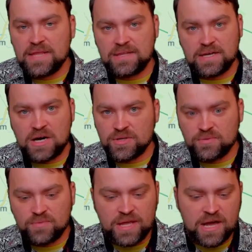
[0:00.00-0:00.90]
The
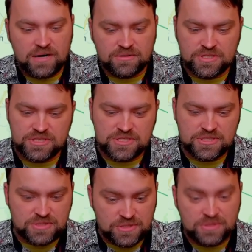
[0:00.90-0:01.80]
other way out is
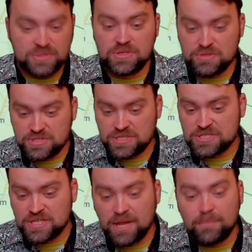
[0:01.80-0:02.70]
to use the
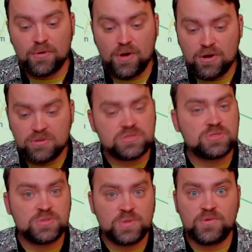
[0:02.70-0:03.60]
same road
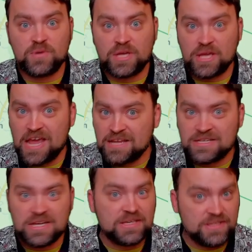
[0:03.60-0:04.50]
to evacuate
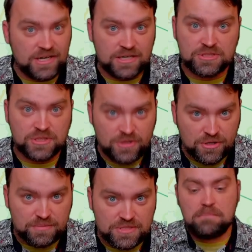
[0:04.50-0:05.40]
their
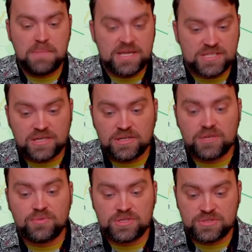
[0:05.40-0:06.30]
troops, basically
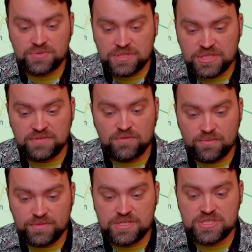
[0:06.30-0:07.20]
retreating from
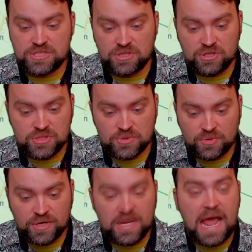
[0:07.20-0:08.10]
this
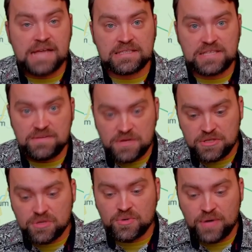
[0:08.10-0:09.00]
territory and giving
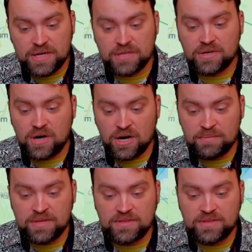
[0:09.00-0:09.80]
Ukrainian army